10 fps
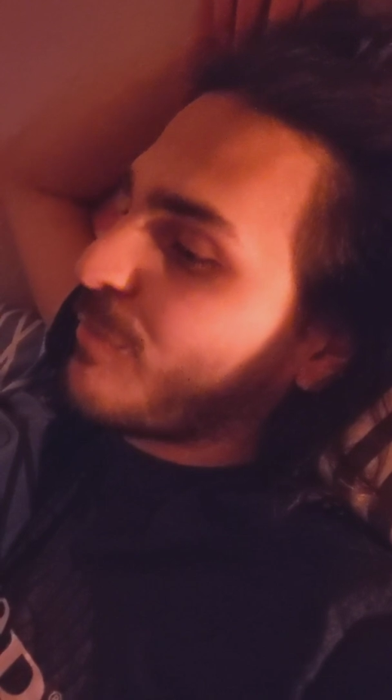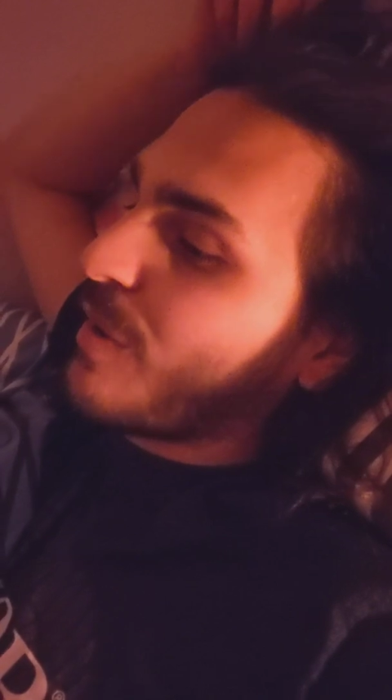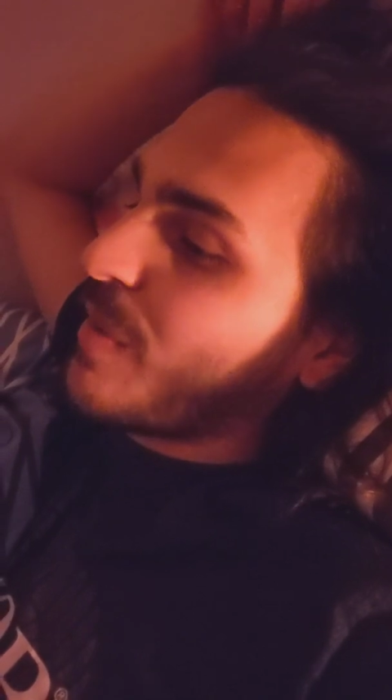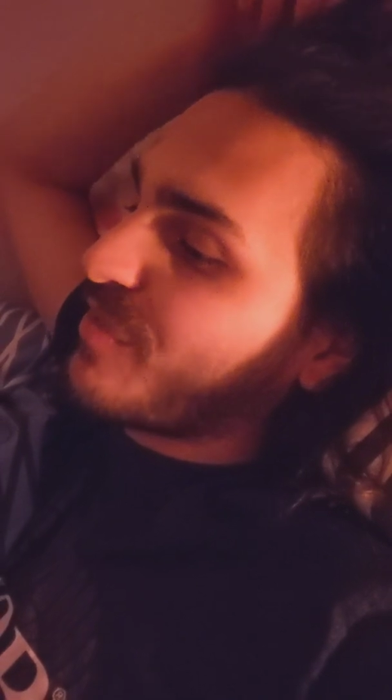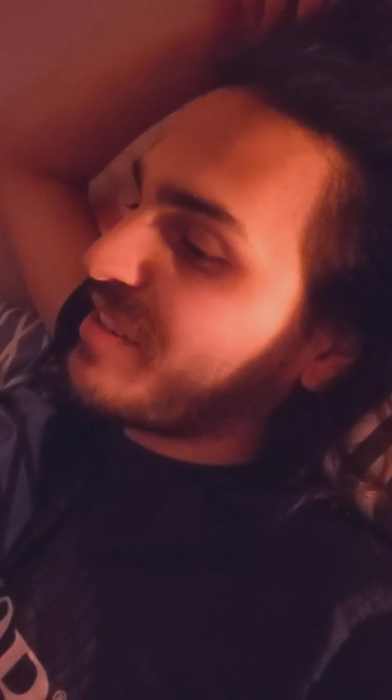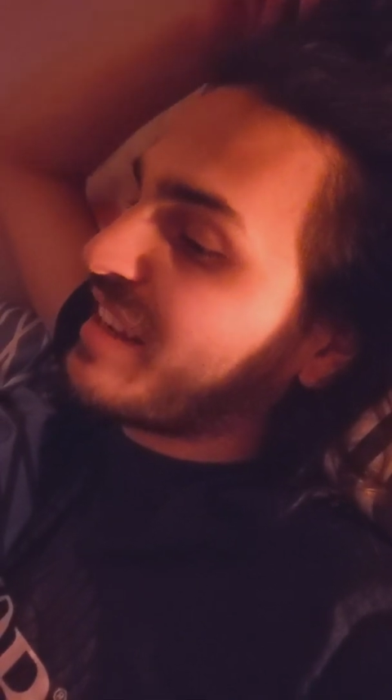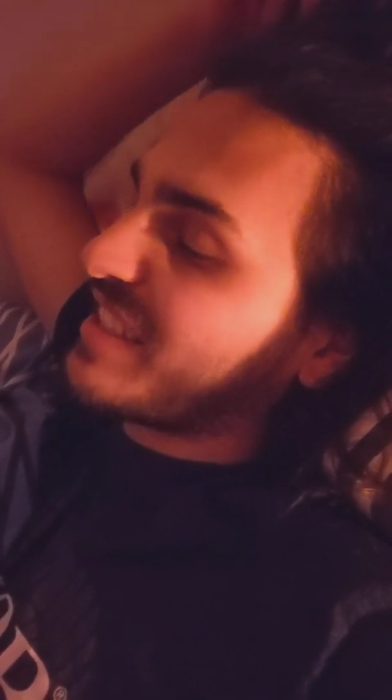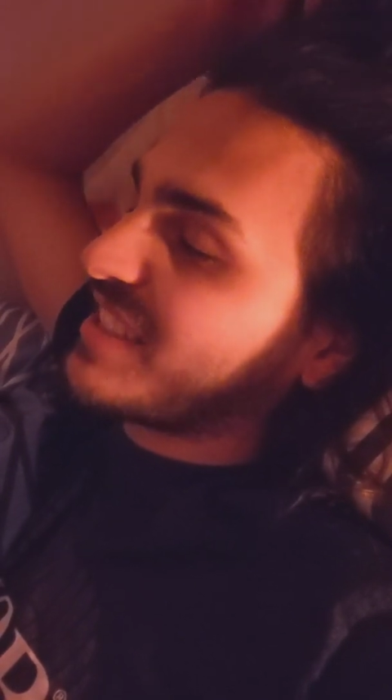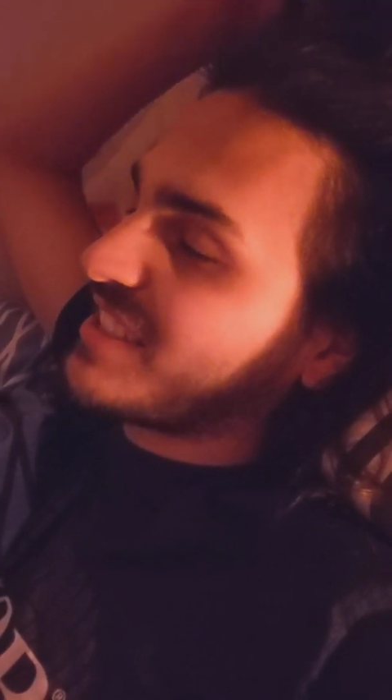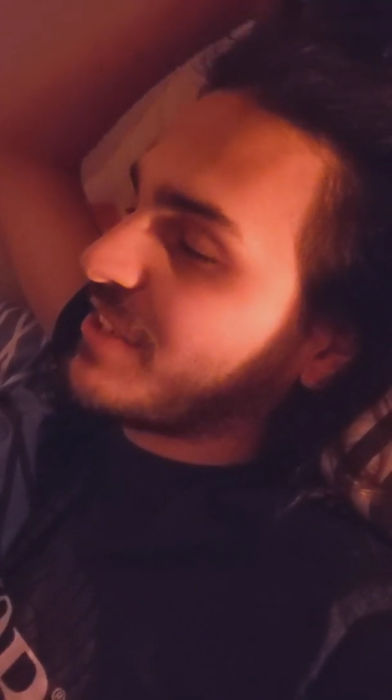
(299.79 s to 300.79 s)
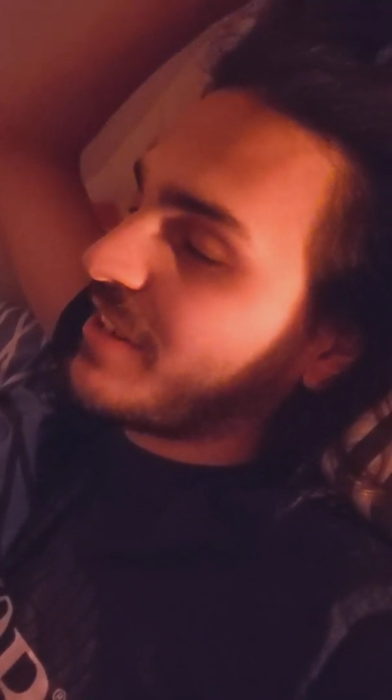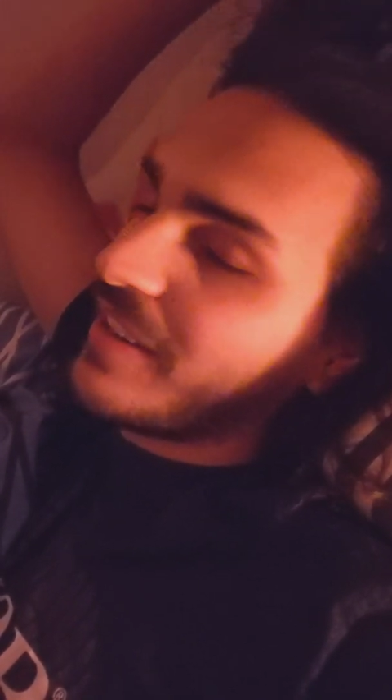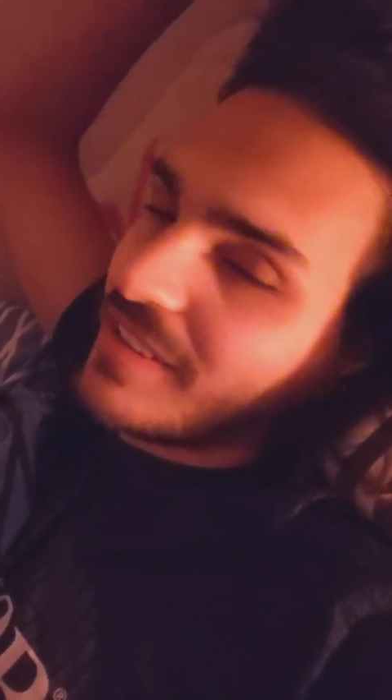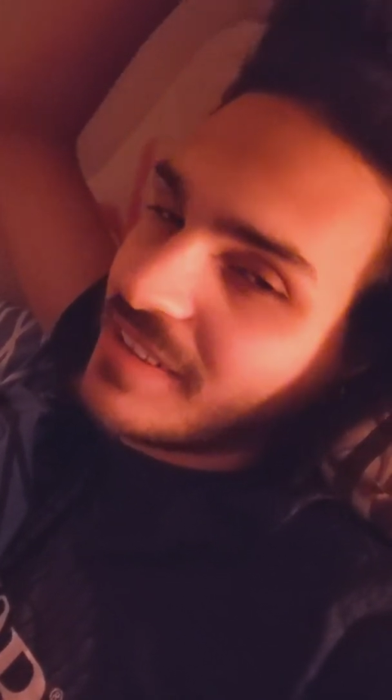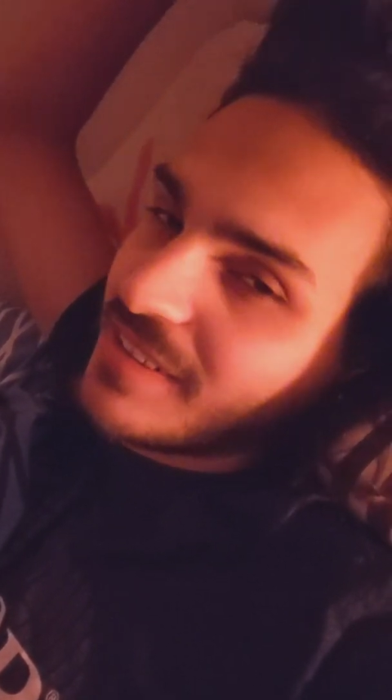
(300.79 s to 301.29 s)
and way more
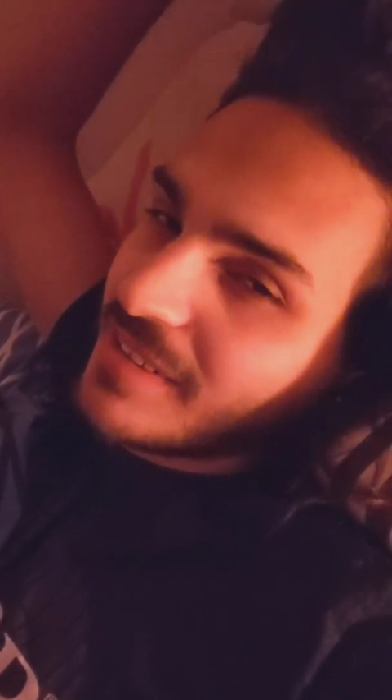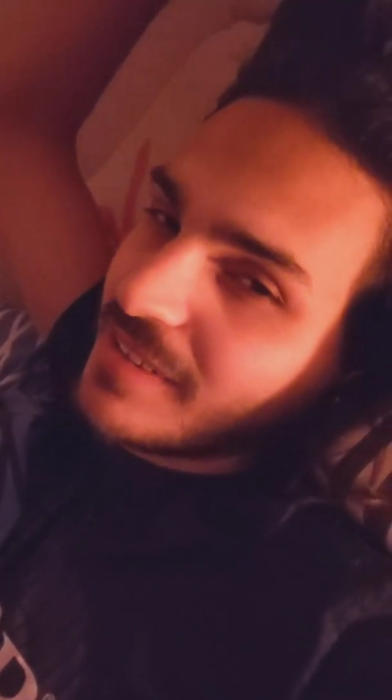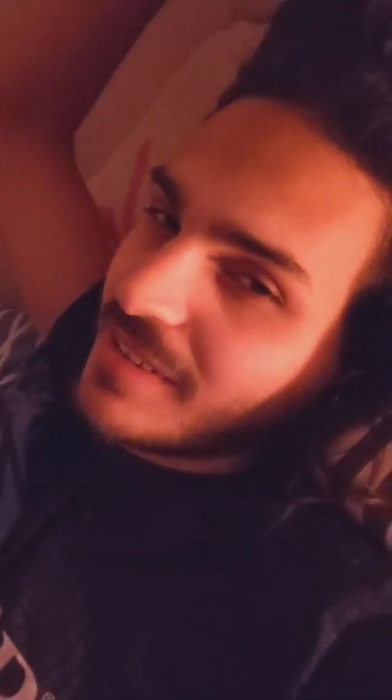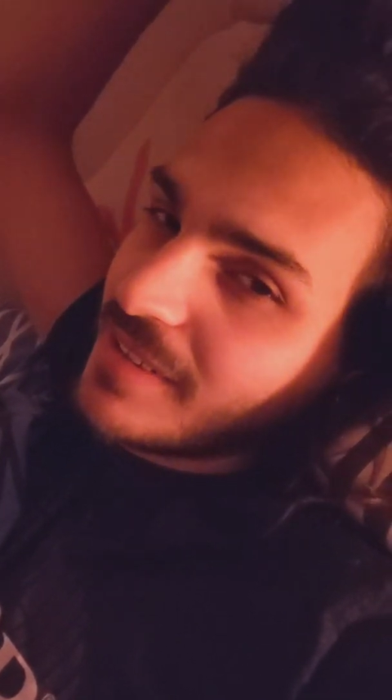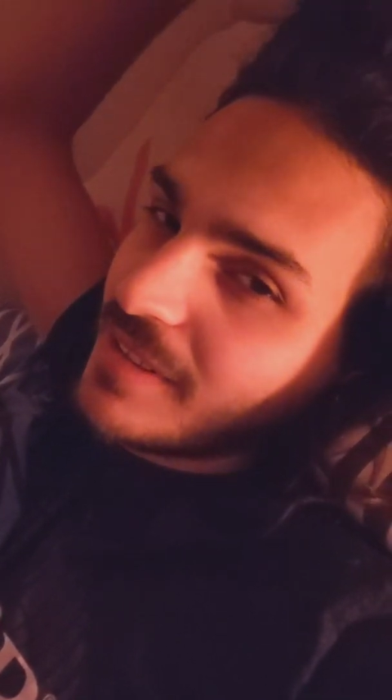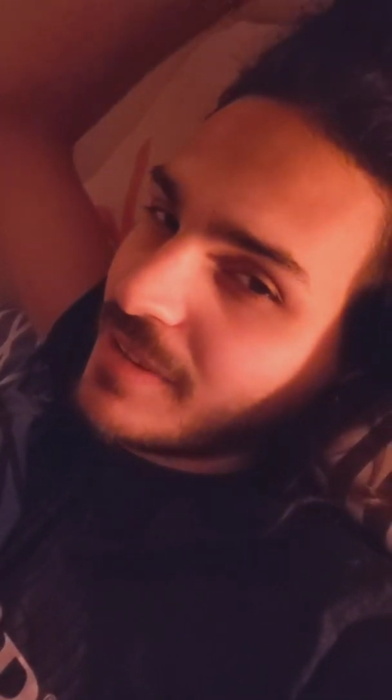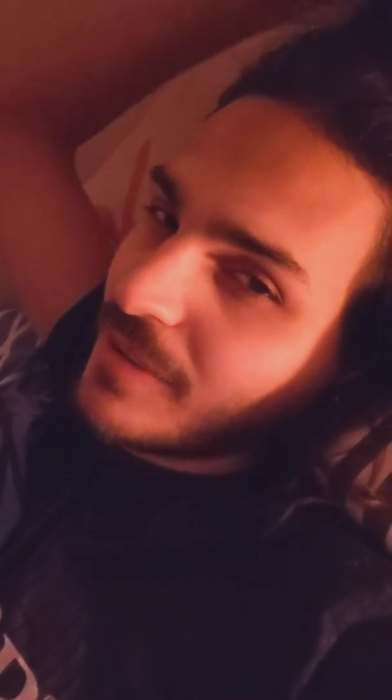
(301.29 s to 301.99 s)
necessary in